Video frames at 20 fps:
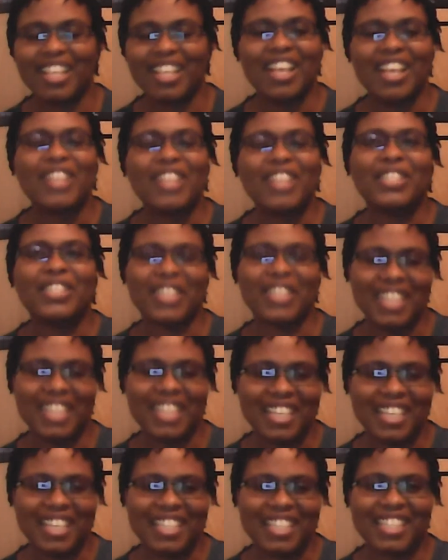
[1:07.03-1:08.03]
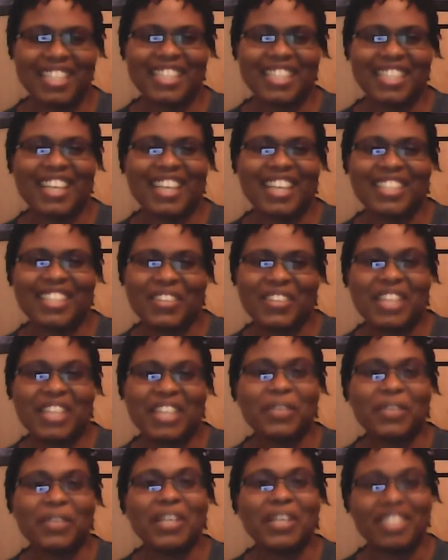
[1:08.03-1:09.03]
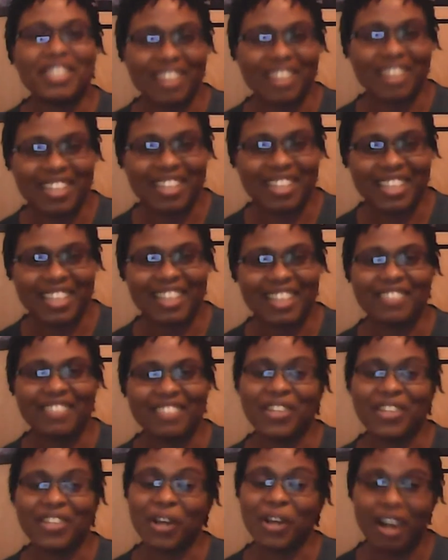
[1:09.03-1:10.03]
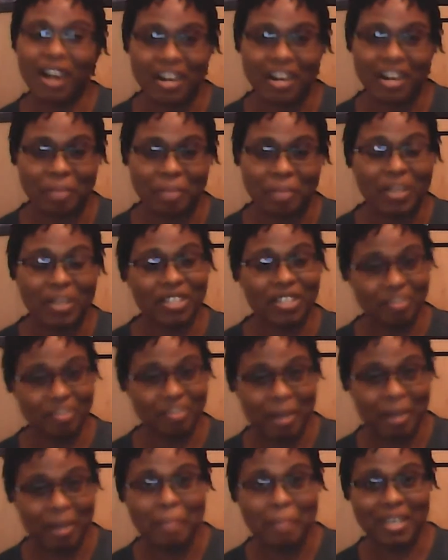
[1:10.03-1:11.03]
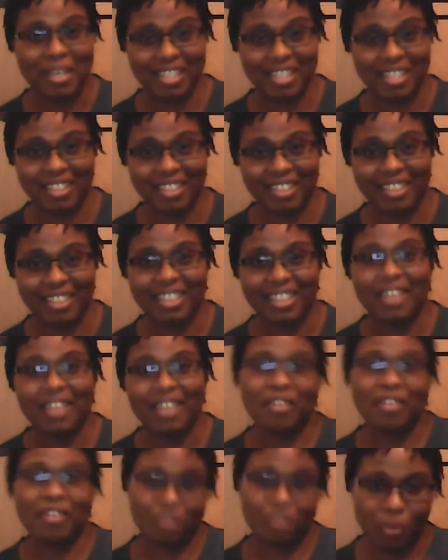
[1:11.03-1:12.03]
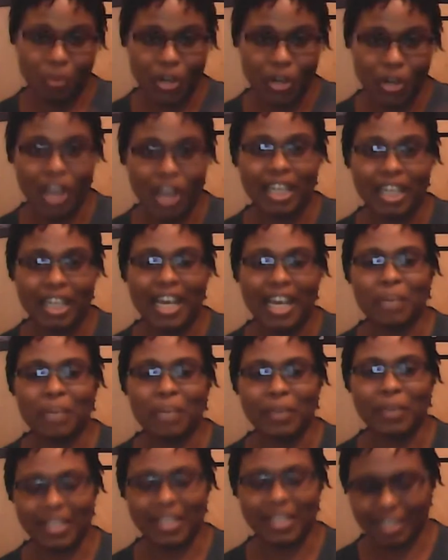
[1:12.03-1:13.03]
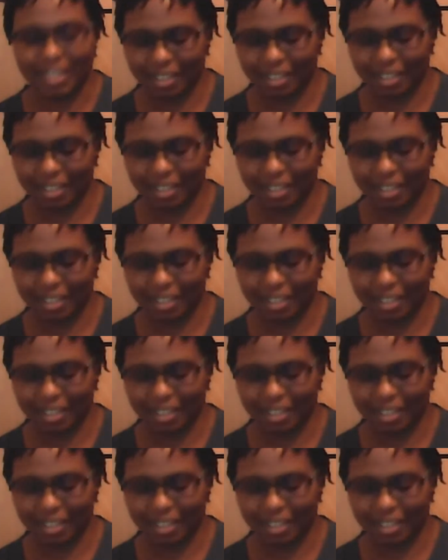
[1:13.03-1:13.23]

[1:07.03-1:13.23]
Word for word: So yes, that's so that's how I started the garden because of my big son going online with it.